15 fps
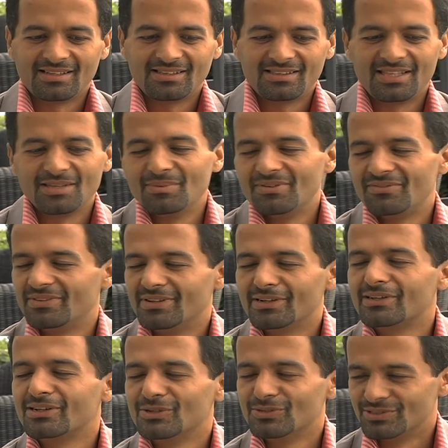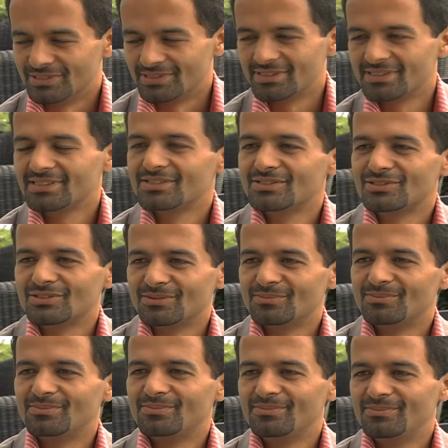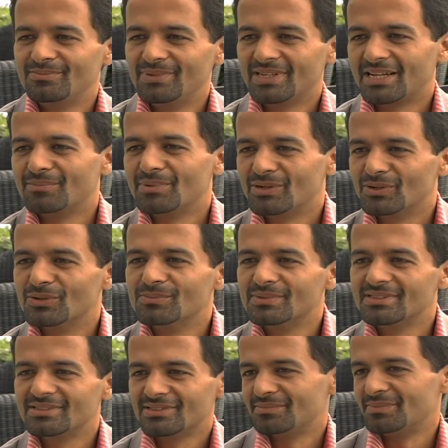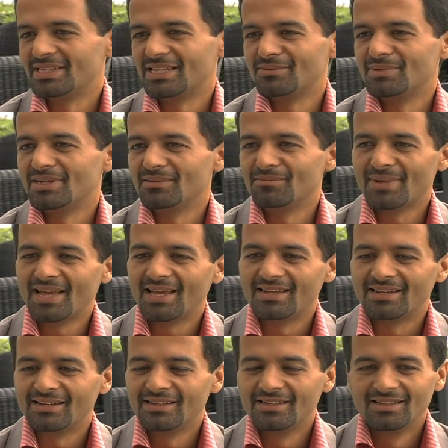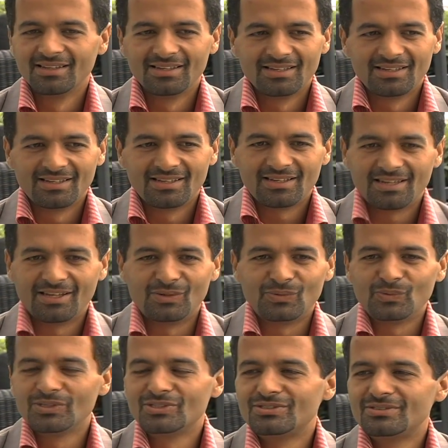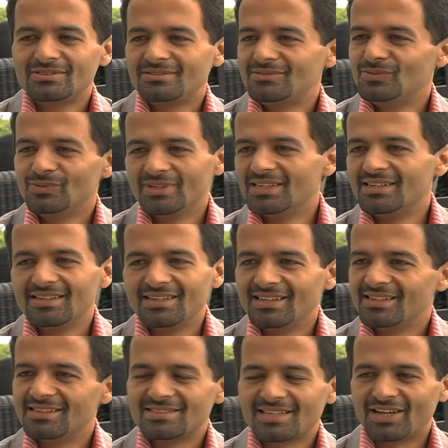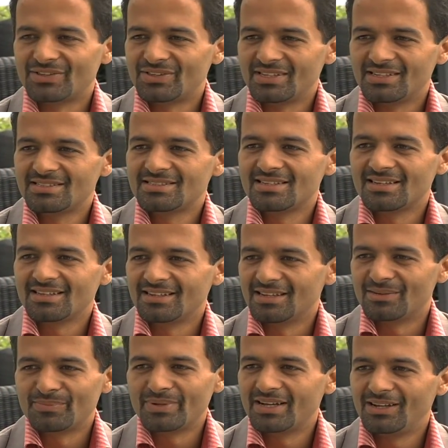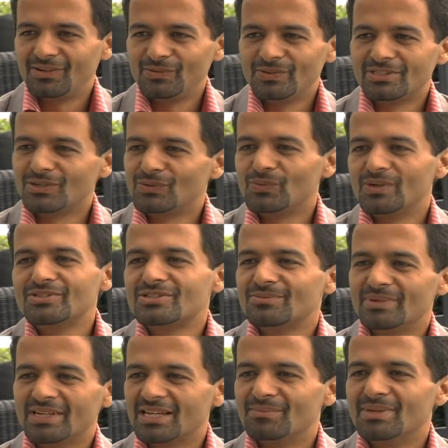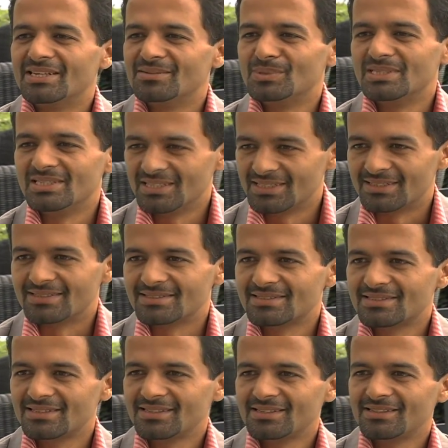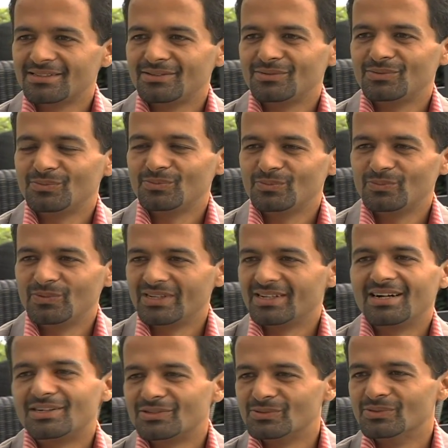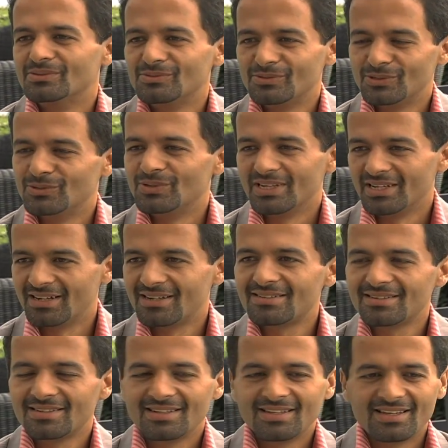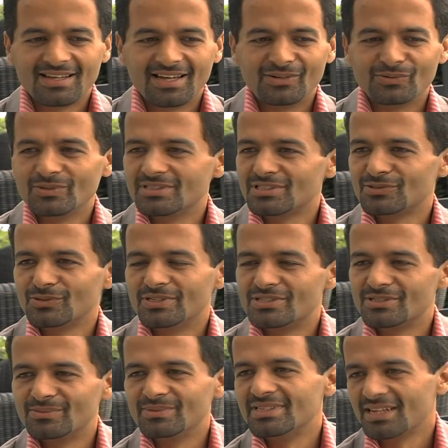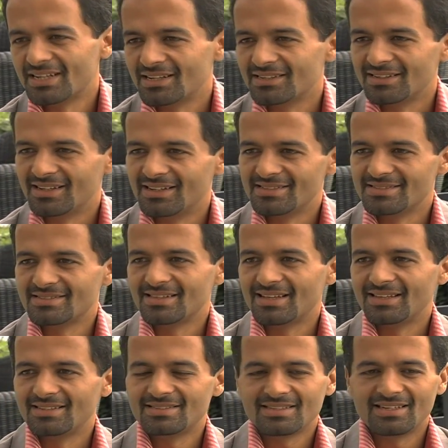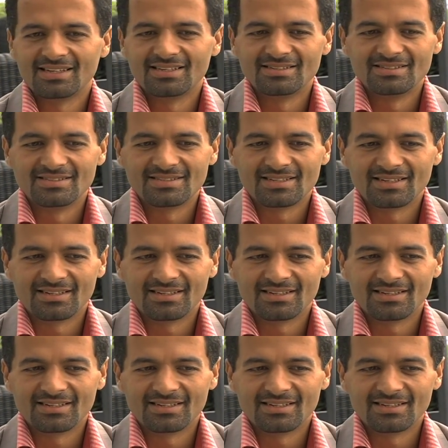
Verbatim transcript: they may feel closer. So becoming woman or becoming man. And we, in South Asia, in Nepal, we don't want to become anybody else. We are who we are, and we just want to be recognized that. And